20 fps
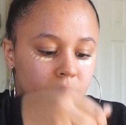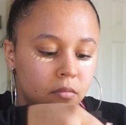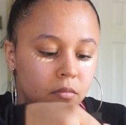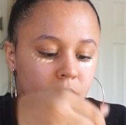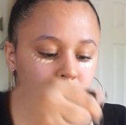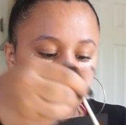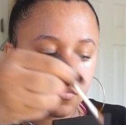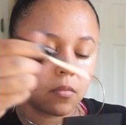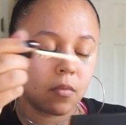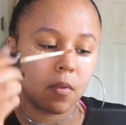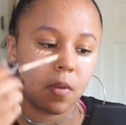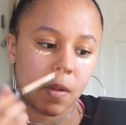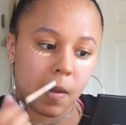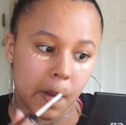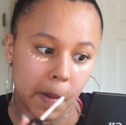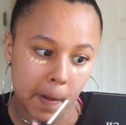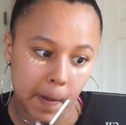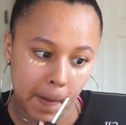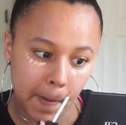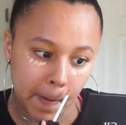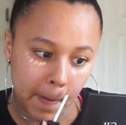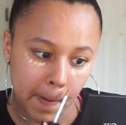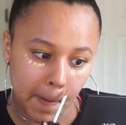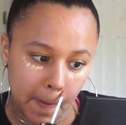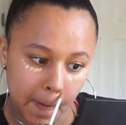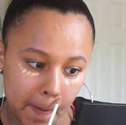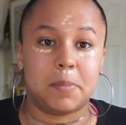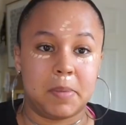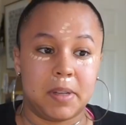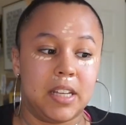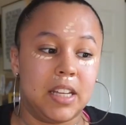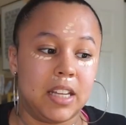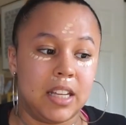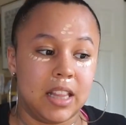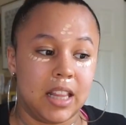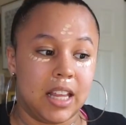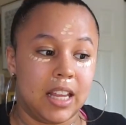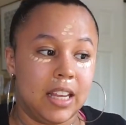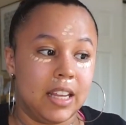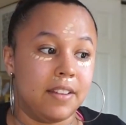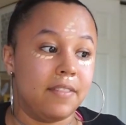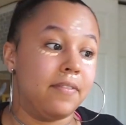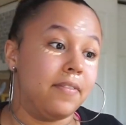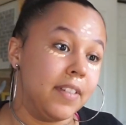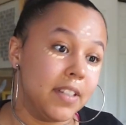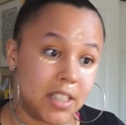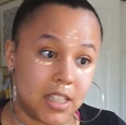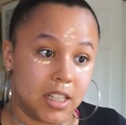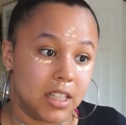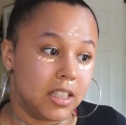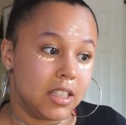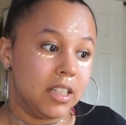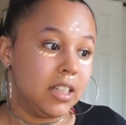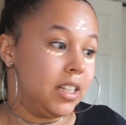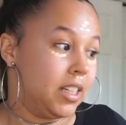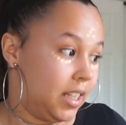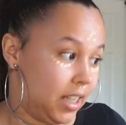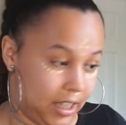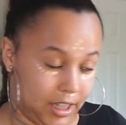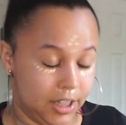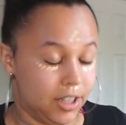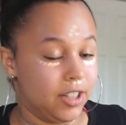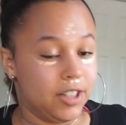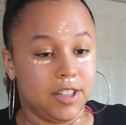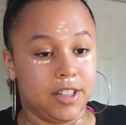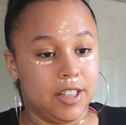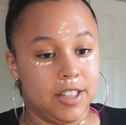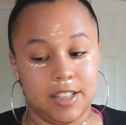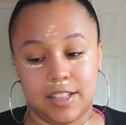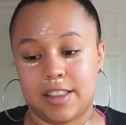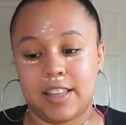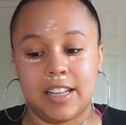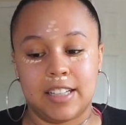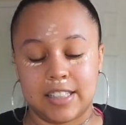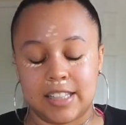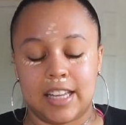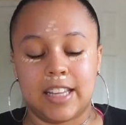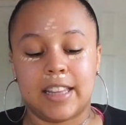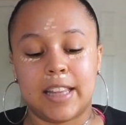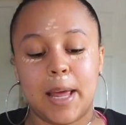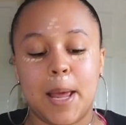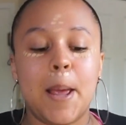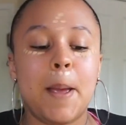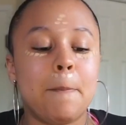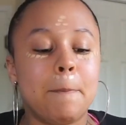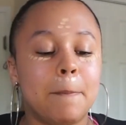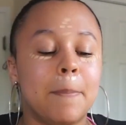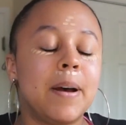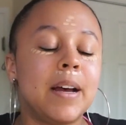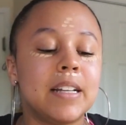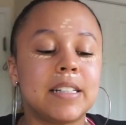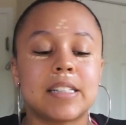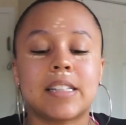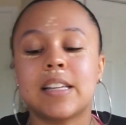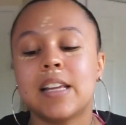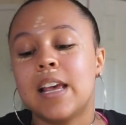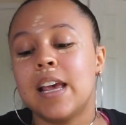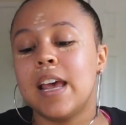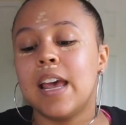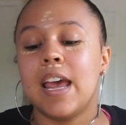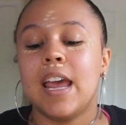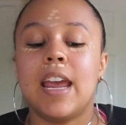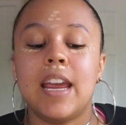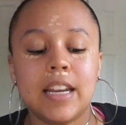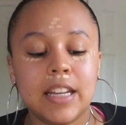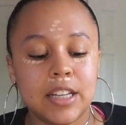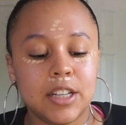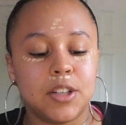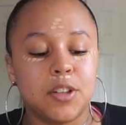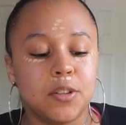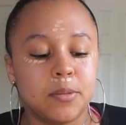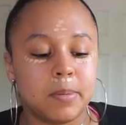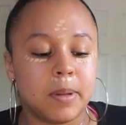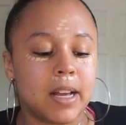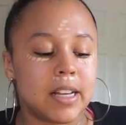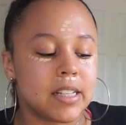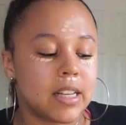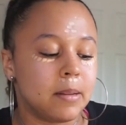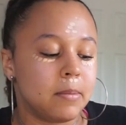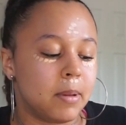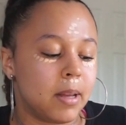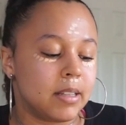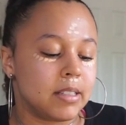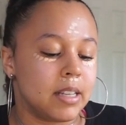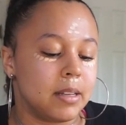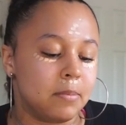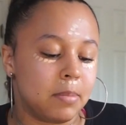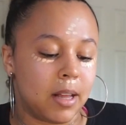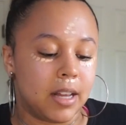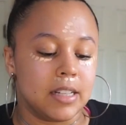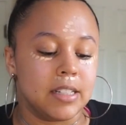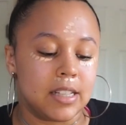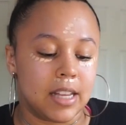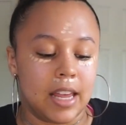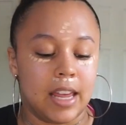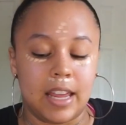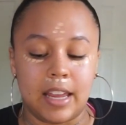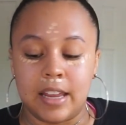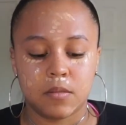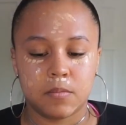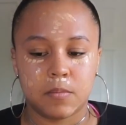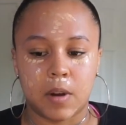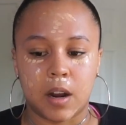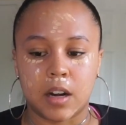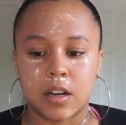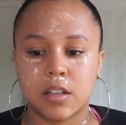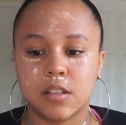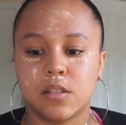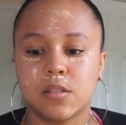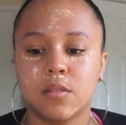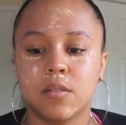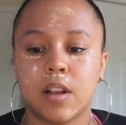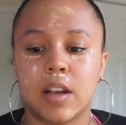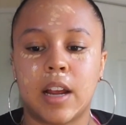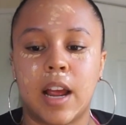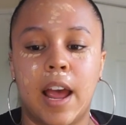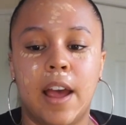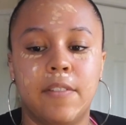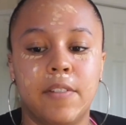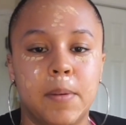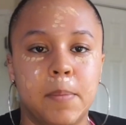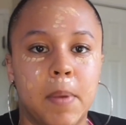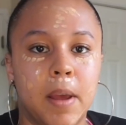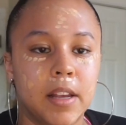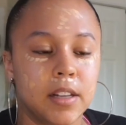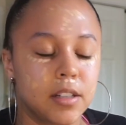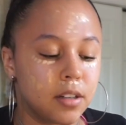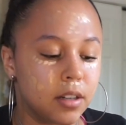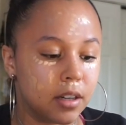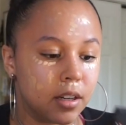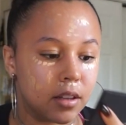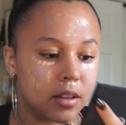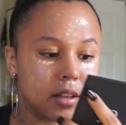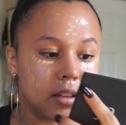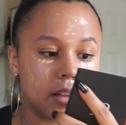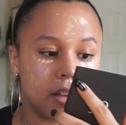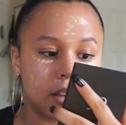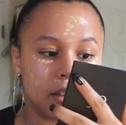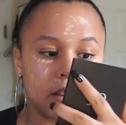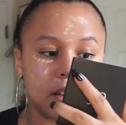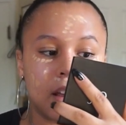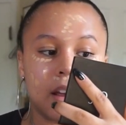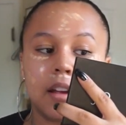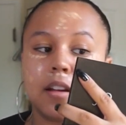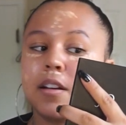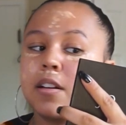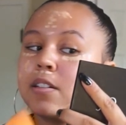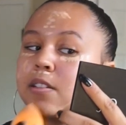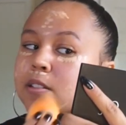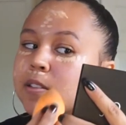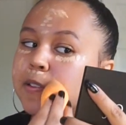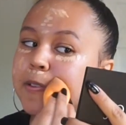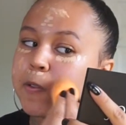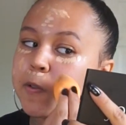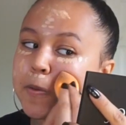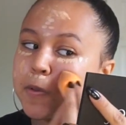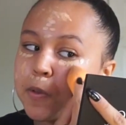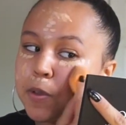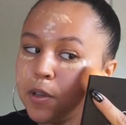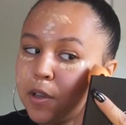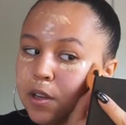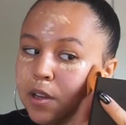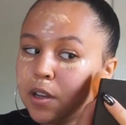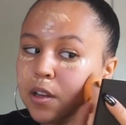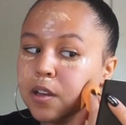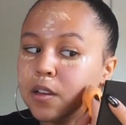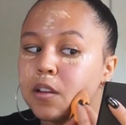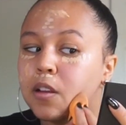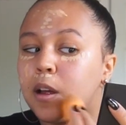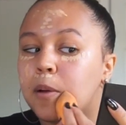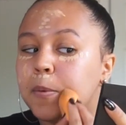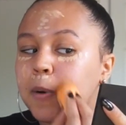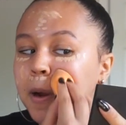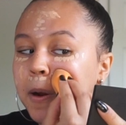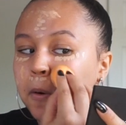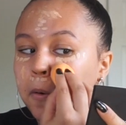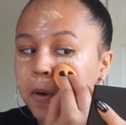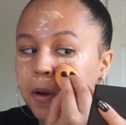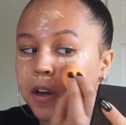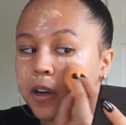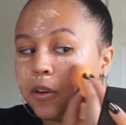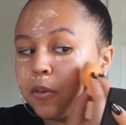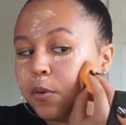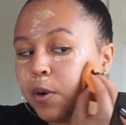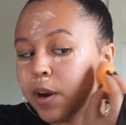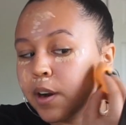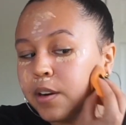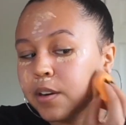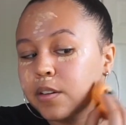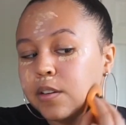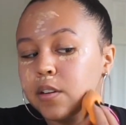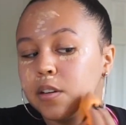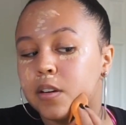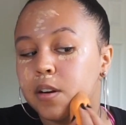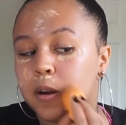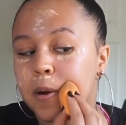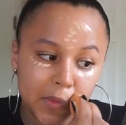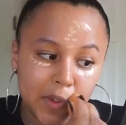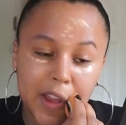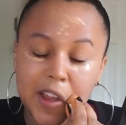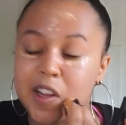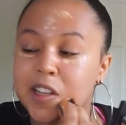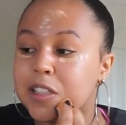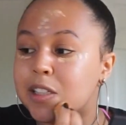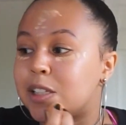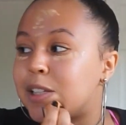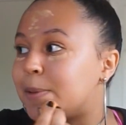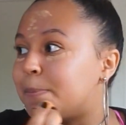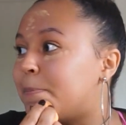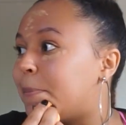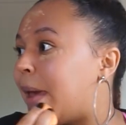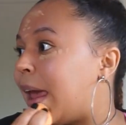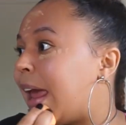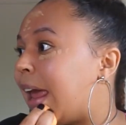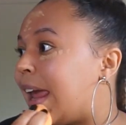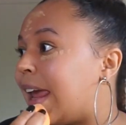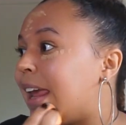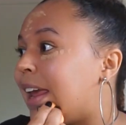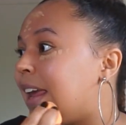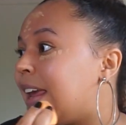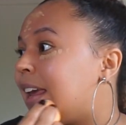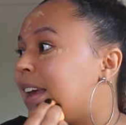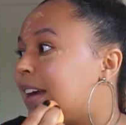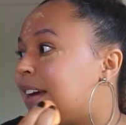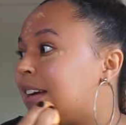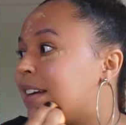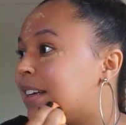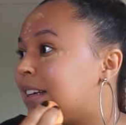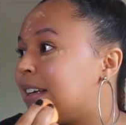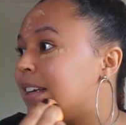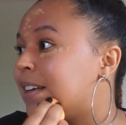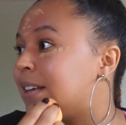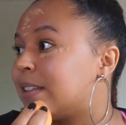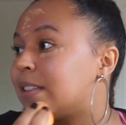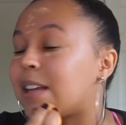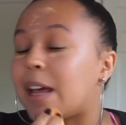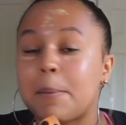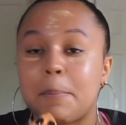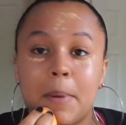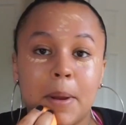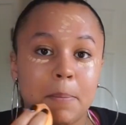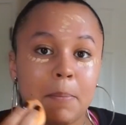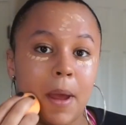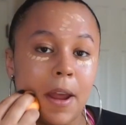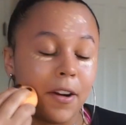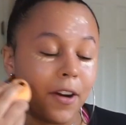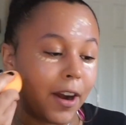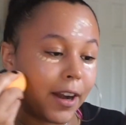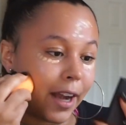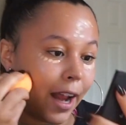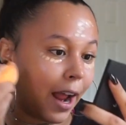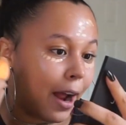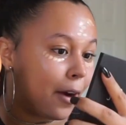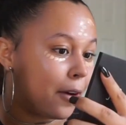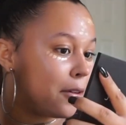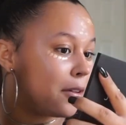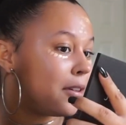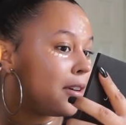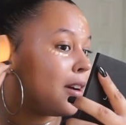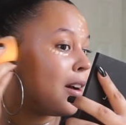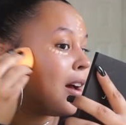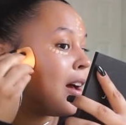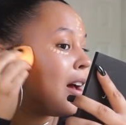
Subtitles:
I guess that's the biggest change for me, like physically here and things like that. But anywho, blase. I'm not gonna do like a heavy base or anything like that because I'm not going anywhere. It's May. It's like mid-May right now.